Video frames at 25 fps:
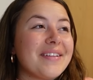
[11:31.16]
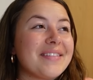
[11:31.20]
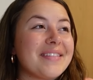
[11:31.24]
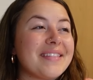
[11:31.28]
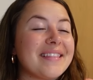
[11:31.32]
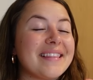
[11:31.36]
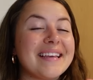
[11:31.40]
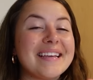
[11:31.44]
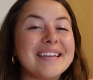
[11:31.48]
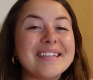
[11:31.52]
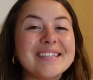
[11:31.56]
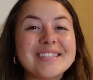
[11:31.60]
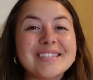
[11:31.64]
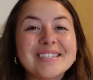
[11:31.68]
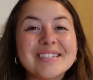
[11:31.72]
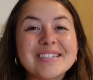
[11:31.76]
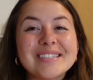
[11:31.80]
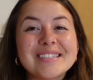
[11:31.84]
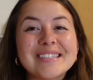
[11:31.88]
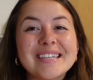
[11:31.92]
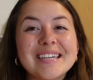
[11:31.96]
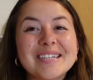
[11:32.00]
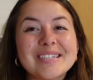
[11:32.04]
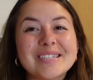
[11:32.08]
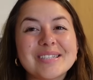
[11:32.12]
this
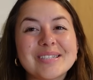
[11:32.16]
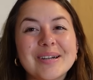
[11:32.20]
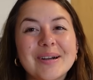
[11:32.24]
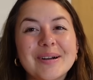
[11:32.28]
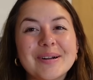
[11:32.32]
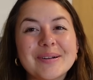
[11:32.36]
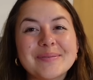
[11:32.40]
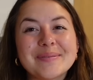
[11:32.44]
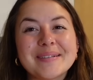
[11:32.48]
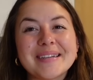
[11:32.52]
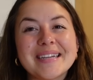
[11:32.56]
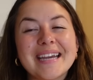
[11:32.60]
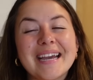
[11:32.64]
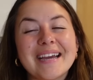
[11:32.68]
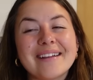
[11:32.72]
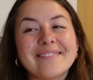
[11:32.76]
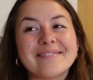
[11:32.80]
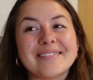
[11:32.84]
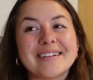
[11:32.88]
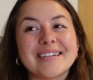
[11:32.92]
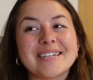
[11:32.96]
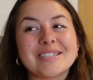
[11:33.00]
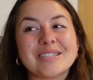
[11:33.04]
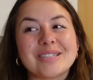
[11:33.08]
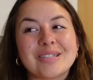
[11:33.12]
just, like, showed me and
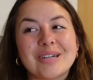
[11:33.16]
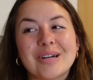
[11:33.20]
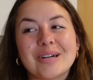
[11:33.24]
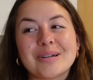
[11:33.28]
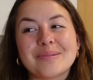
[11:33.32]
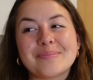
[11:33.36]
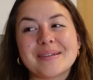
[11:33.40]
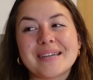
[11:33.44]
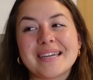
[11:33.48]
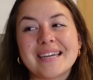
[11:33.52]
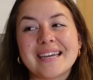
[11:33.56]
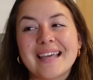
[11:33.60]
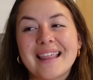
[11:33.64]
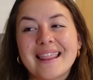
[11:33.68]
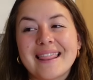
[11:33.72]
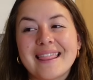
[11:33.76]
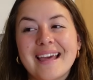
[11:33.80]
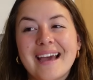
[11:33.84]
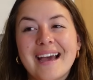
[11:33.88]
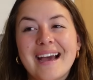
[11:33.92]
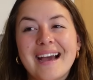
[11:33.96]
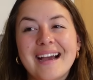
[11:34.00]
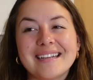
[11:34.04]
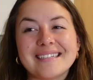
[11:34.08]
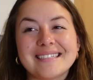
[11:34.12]
reassured me
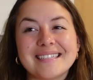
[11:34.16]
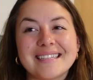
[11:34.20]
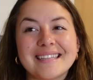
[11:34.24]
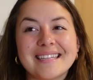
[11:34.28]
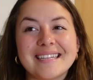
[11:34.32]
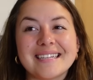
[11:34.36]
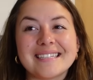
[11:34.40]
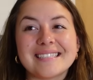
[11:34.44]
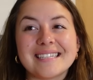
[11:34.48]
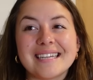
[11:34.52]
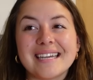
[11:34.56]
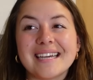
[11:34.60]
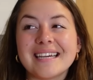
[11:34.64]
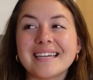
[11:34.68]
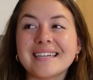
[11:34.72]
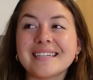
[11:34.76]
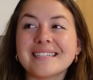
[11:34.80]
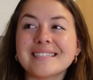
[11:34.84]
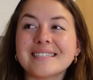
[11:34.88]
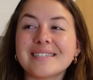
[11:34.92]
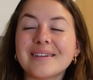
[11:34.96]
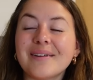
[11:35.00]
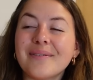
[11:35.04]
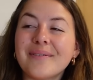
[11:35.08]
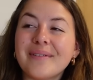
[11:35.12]
that this is